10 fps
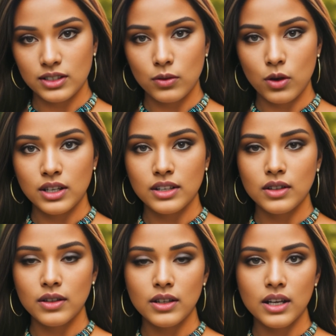Whether
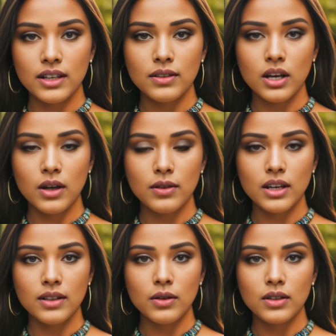you're looking to
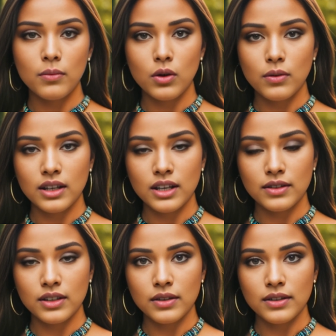upcycle some old
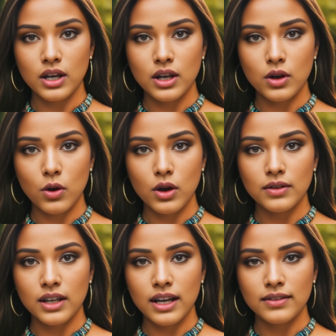materials or
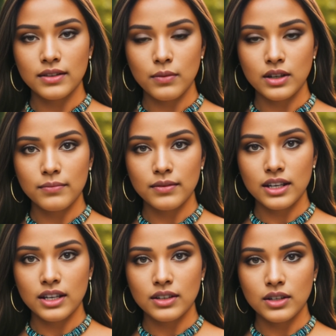create something
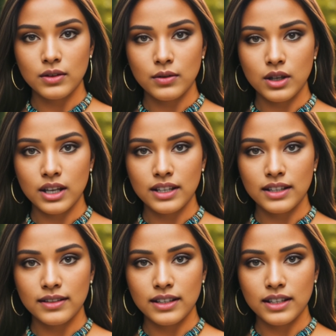fresh and new,
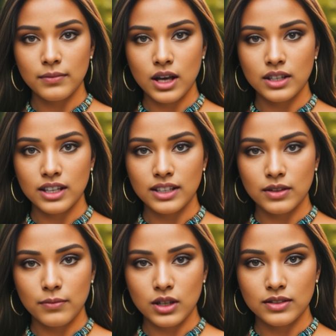these projects are
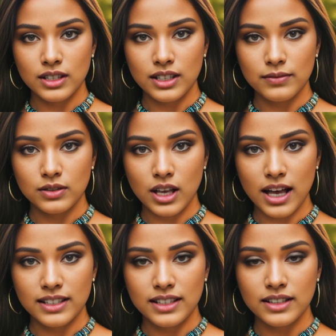perfect for
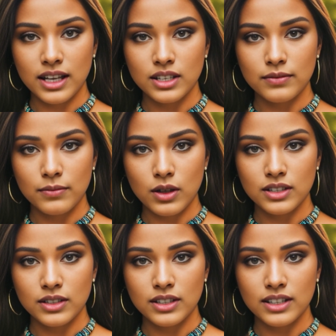adding a touch of
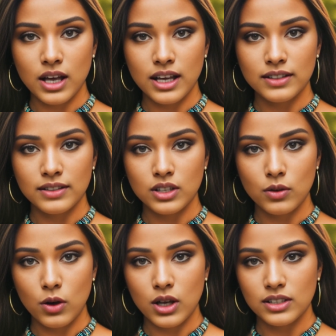personal style to your
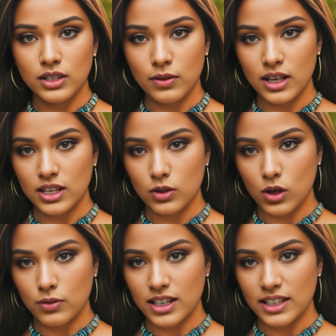wardrobe
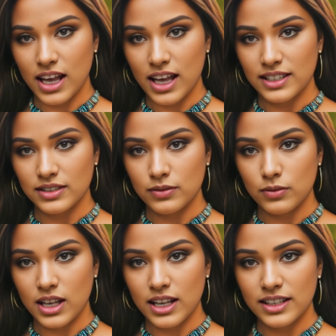while being kind to the
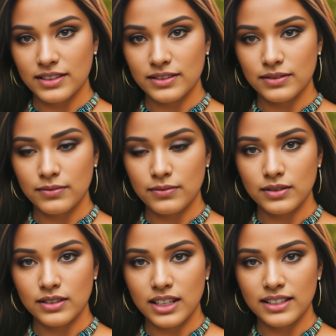planet.
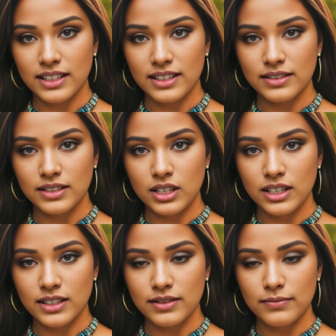Let's get
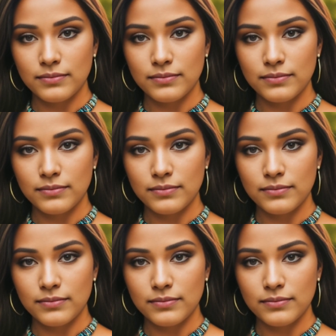started.